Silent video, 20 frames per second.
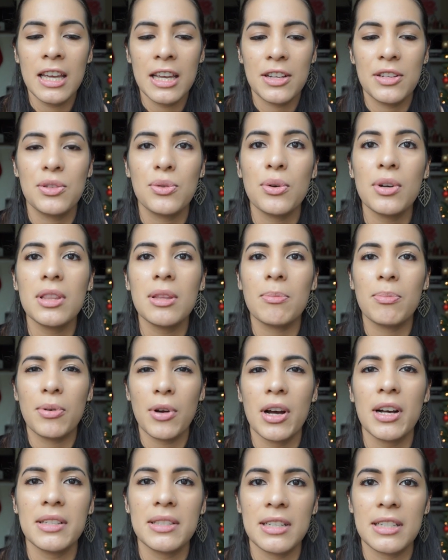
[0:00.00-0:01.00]
enjoying the
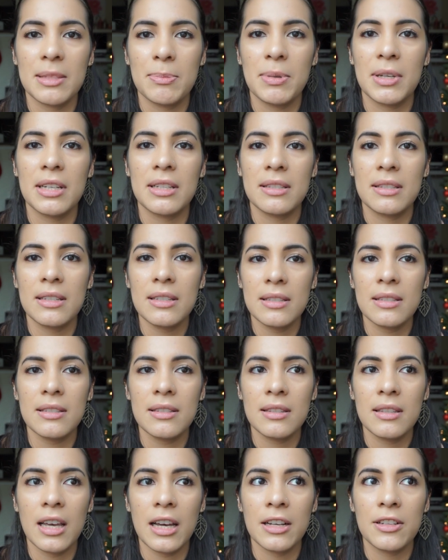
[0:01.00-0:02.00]
process, because this
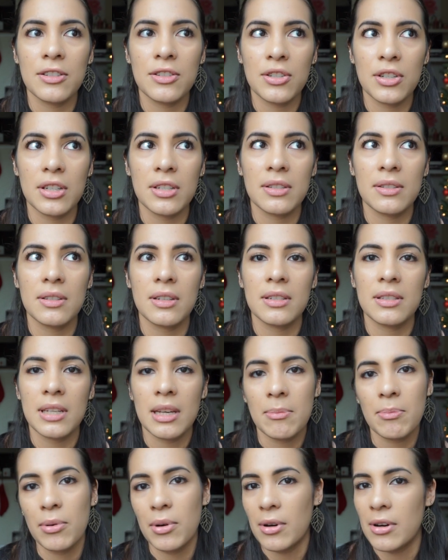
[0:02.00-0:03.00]
is not just a
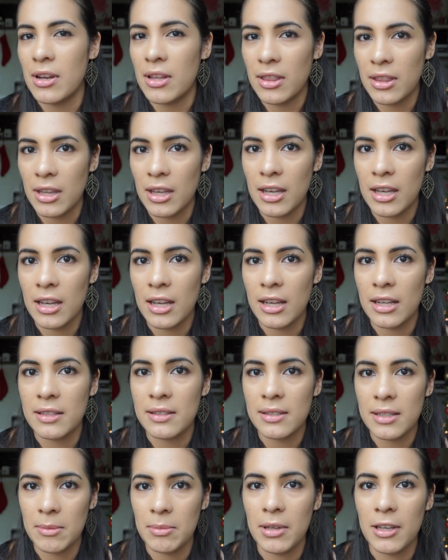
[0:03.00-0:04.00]
temporary thing,
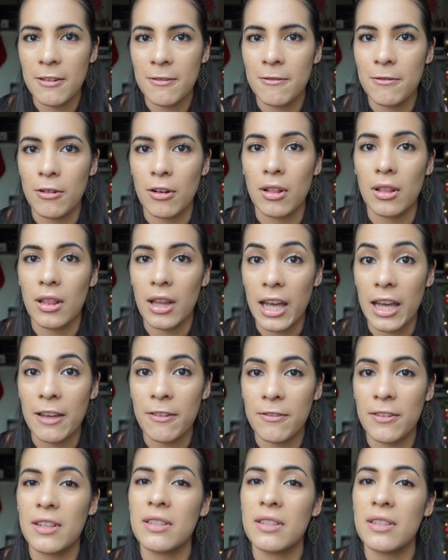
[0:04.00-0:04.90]
it's something for life.